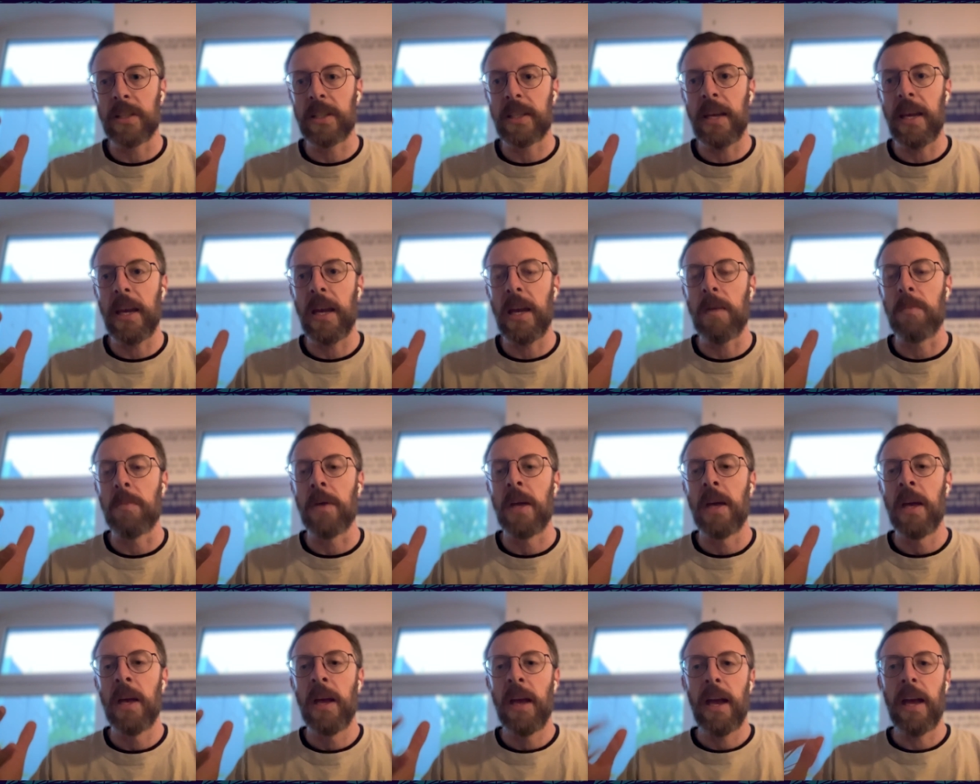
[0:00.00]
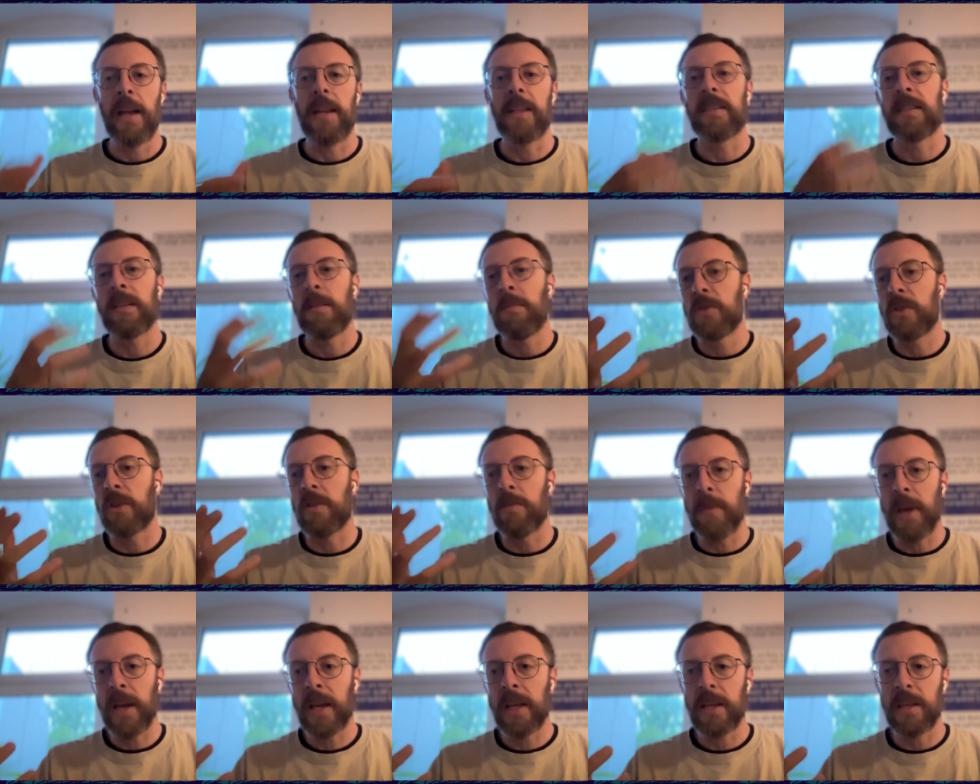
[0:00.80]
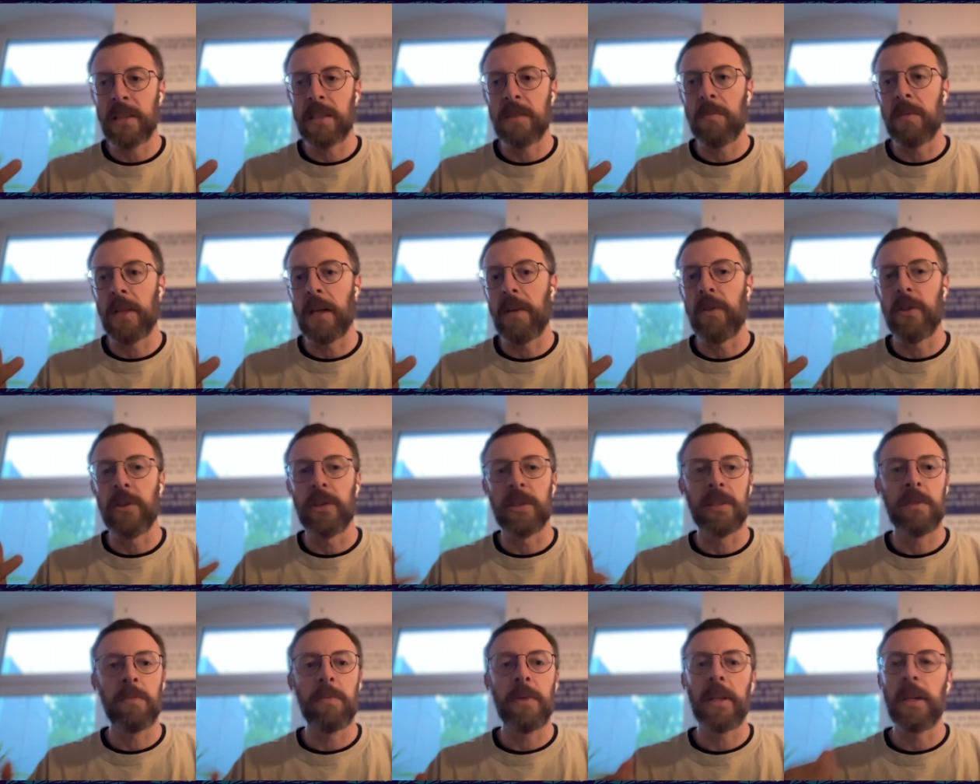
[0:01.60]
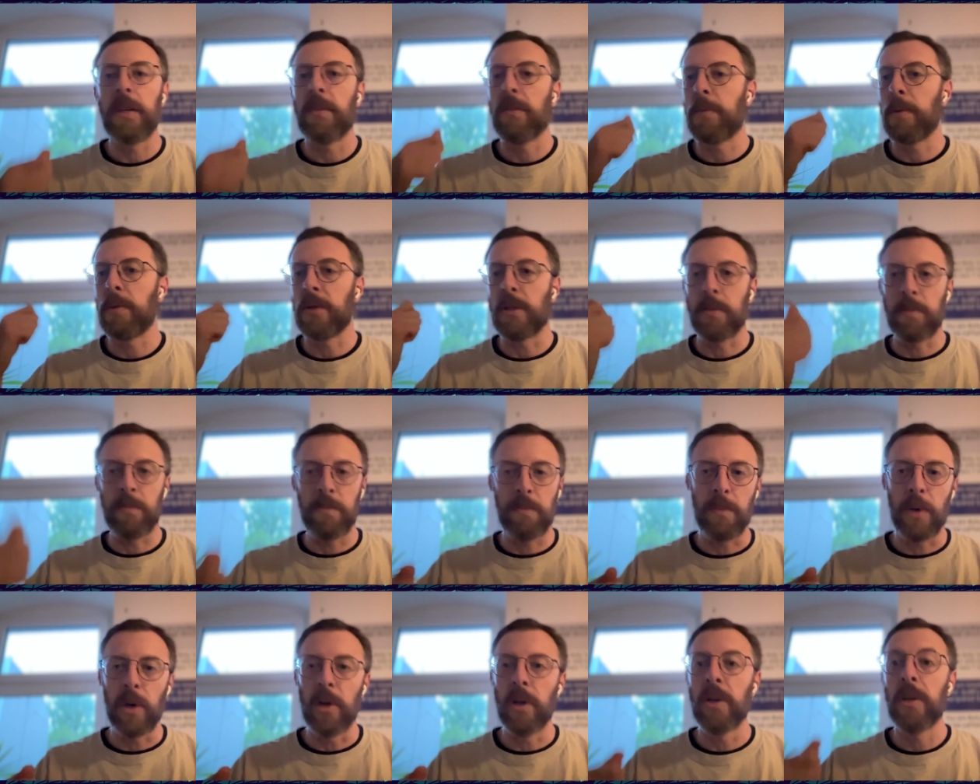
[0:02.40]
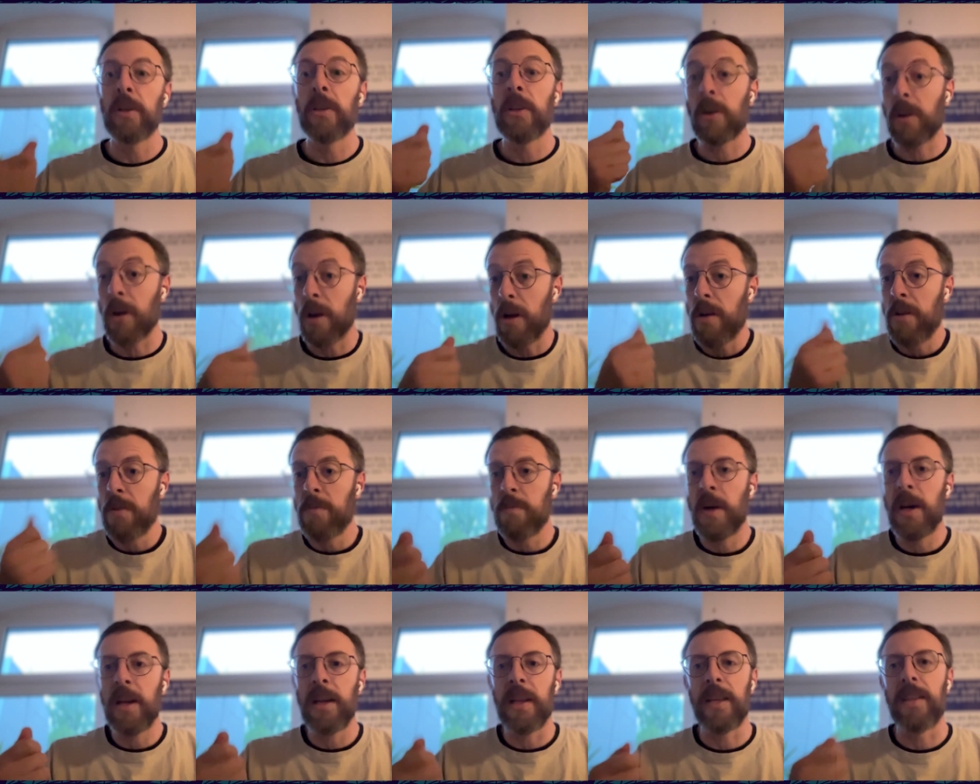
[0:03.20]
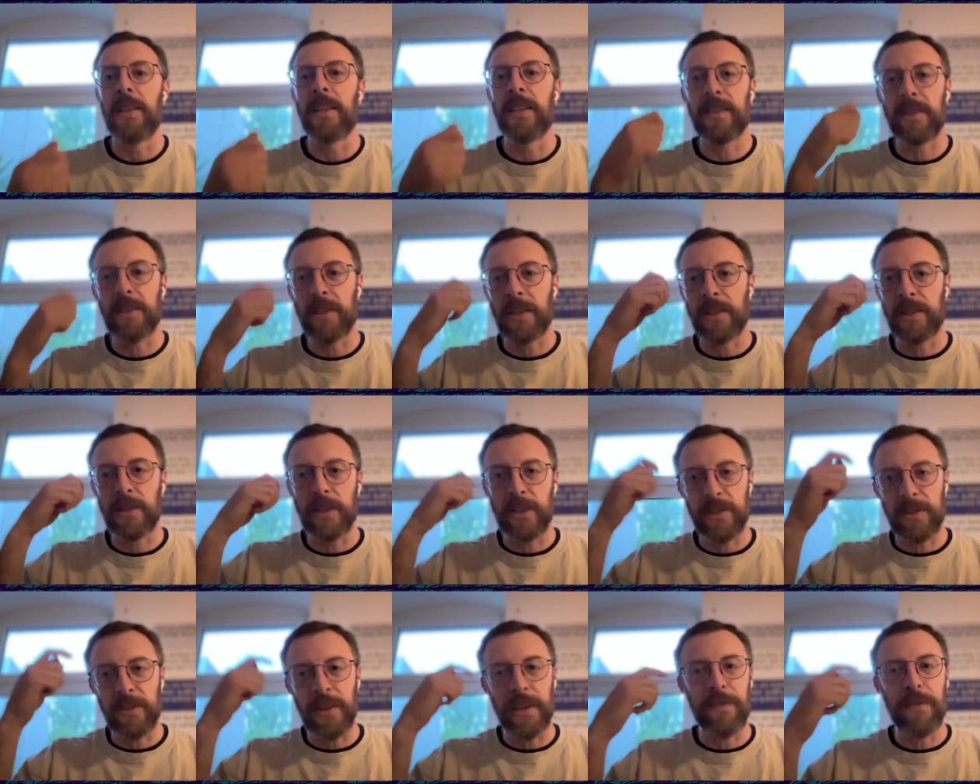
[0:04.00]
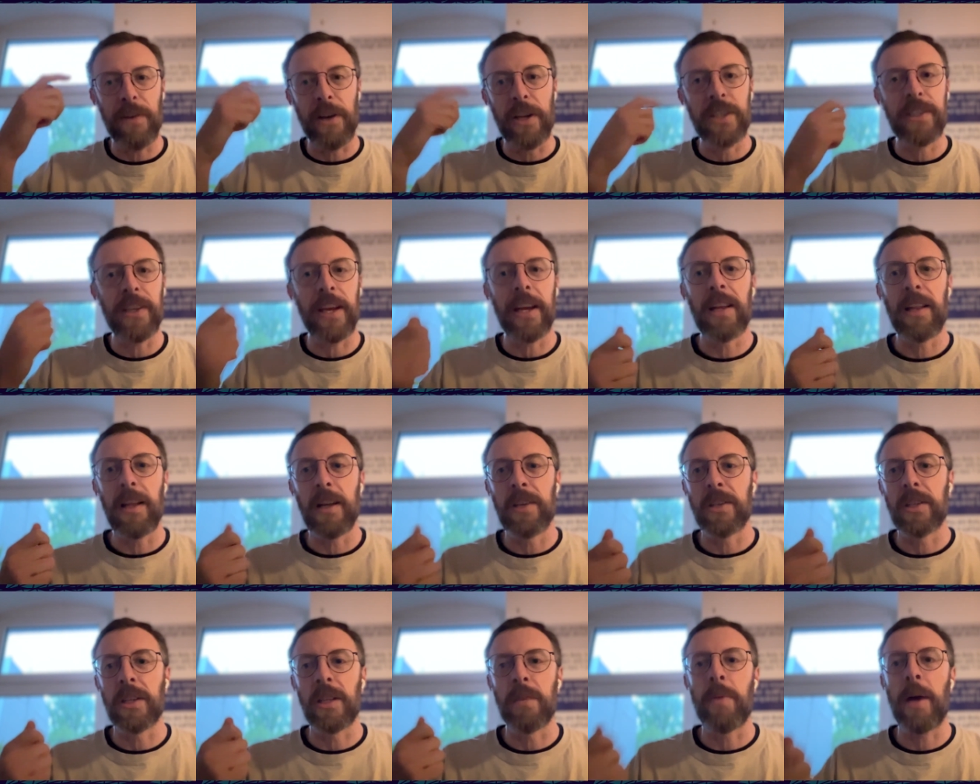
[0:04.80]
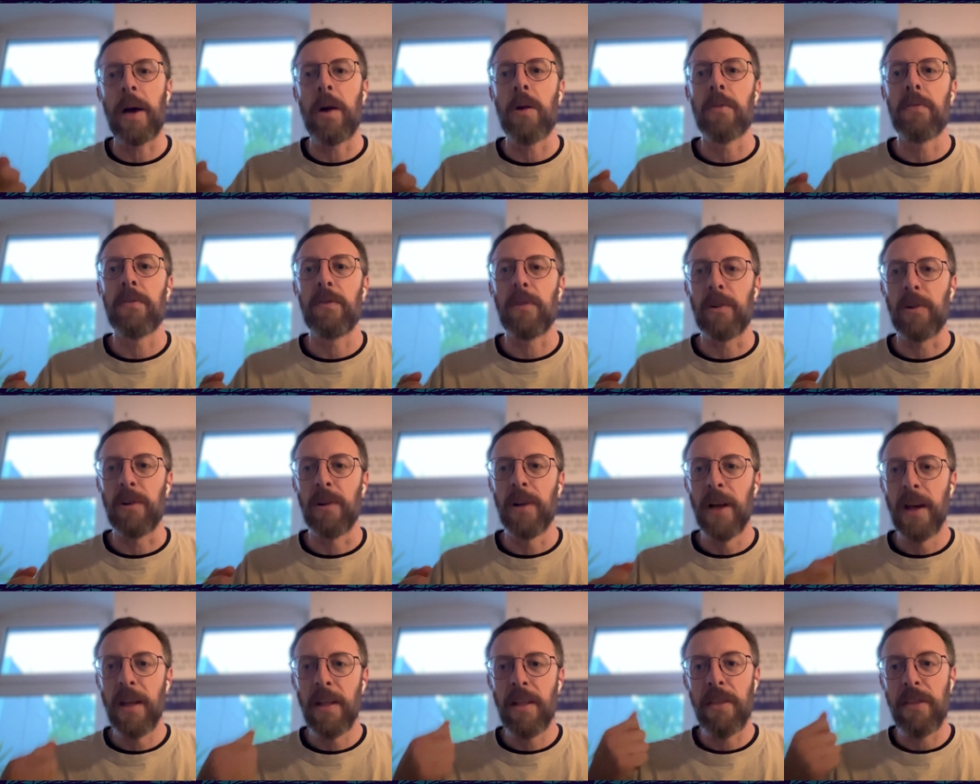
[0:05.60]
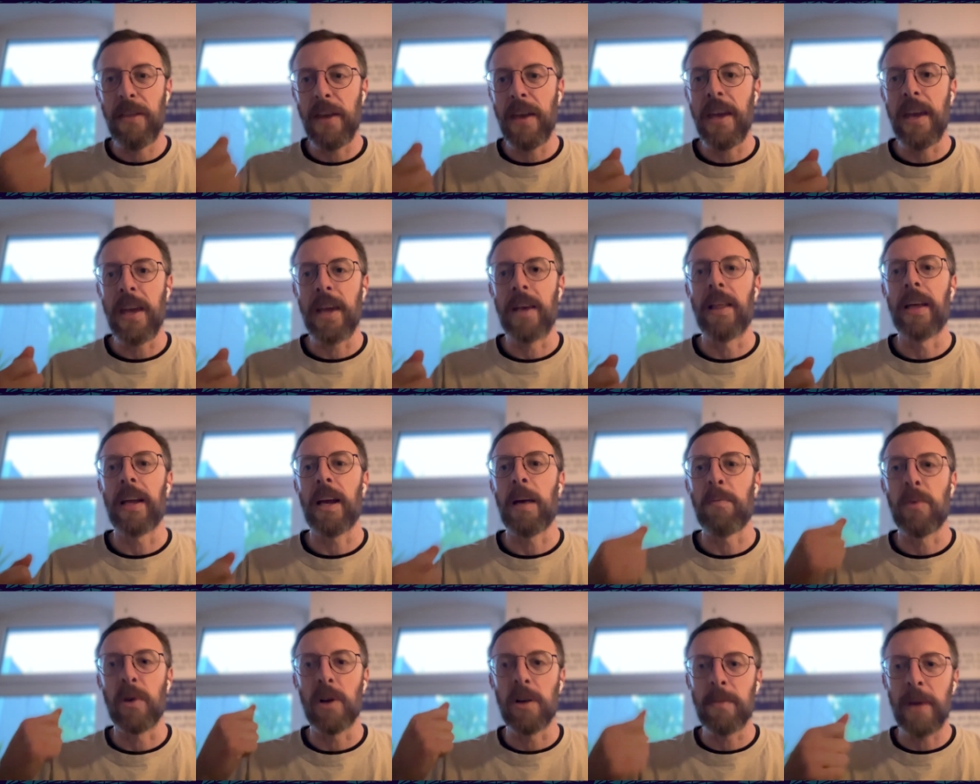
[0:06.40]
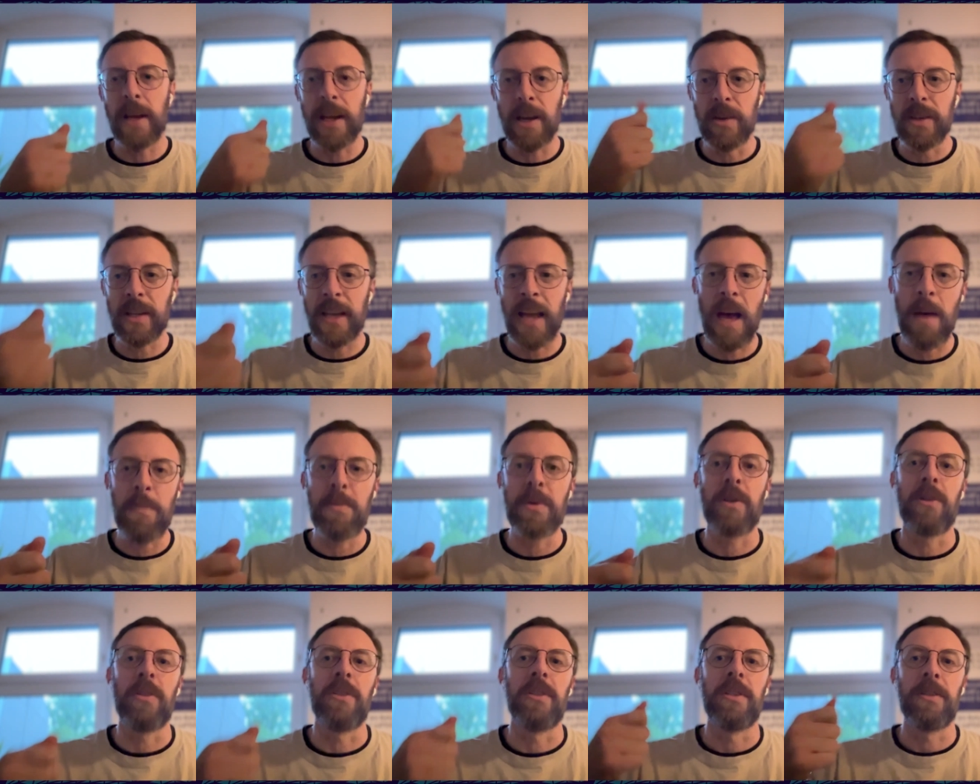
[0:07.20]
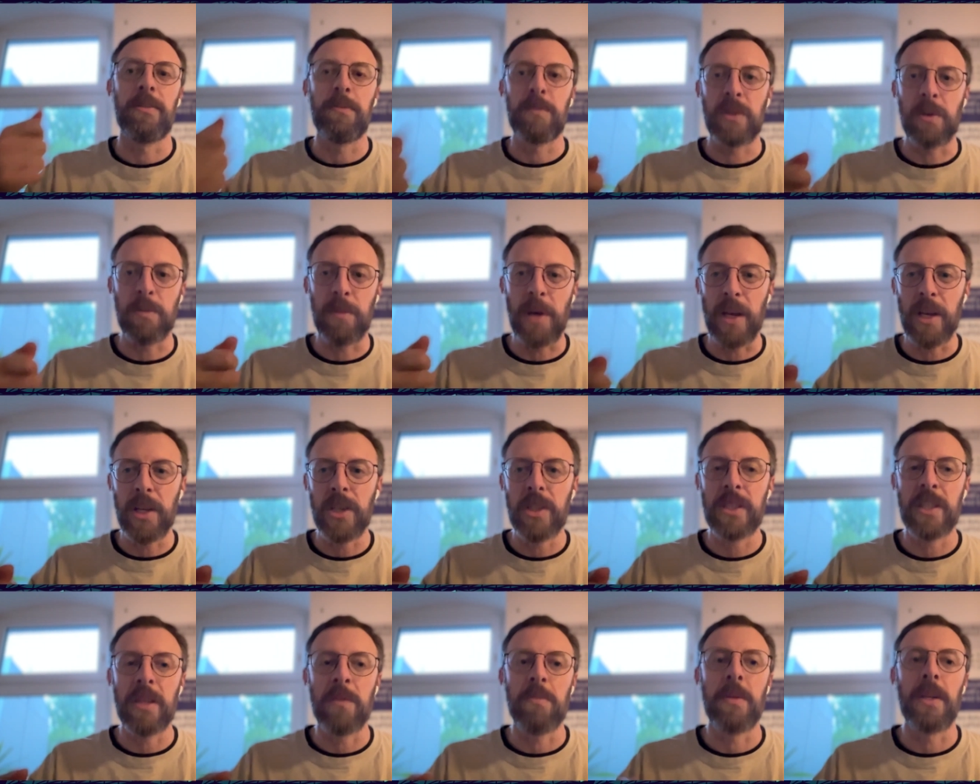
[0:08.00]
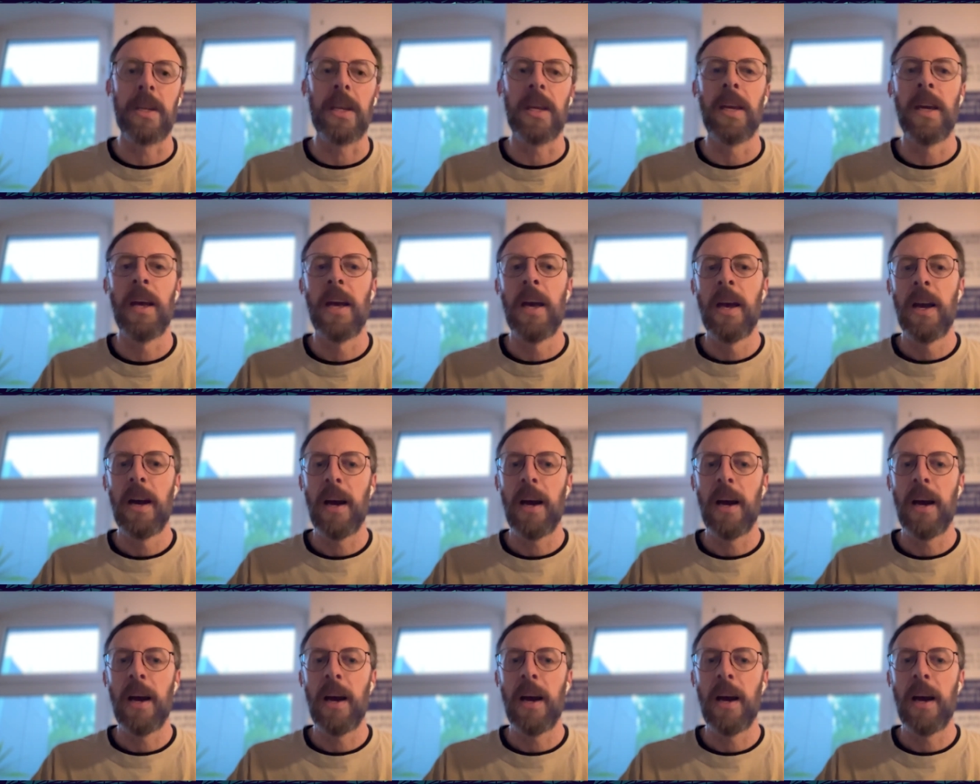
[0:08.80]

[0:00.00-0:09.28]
a scam. And at some sort of mechanism level, there's this ability for people to burn their own money in this like very psychologically powerful thing. Like I burned my own capital to punish somebody.